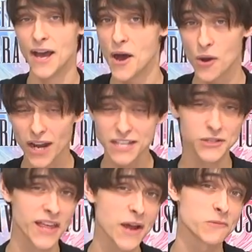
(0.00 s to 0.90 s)
Okay,
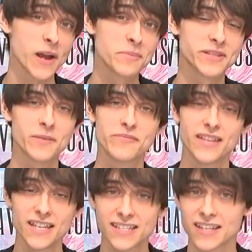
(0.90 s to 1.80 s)
so that wraps up
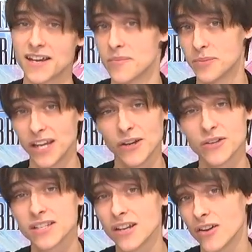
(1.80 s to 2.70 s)
this beginner
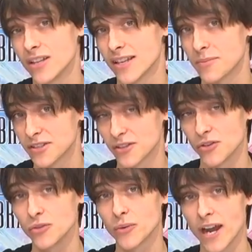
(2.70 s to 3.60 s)
series
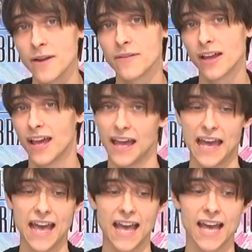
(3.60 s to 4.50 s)
episode, right?
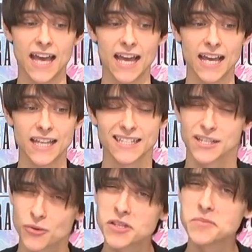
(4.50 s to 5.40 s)
And
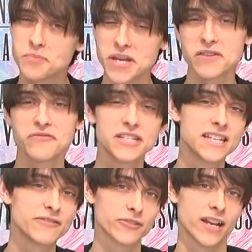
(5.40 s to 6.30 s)
this was a bit of a
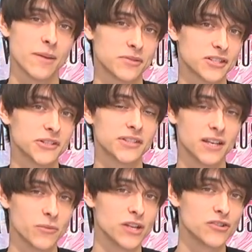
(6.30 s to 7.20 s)
different episode
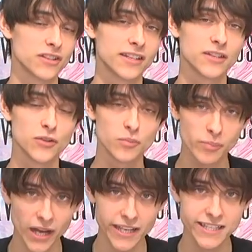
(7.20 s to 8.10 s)
than we usually do,
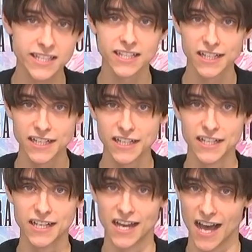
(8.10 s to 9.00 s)
but
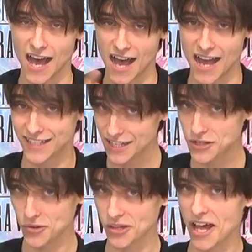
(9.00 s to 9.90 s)
I
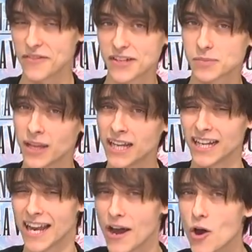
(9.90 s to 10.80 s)
did do a lot of
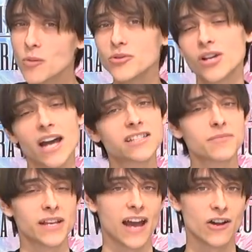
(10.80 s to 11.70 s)
explaining, and I hope you got
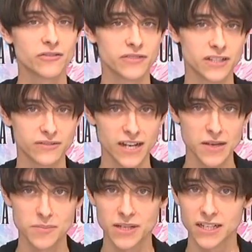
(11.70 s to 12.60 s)
something out of it, right?
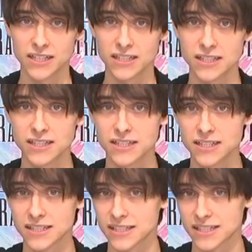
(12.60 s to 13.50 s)

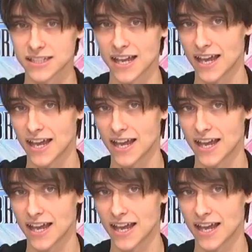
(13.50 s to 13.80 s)
Because,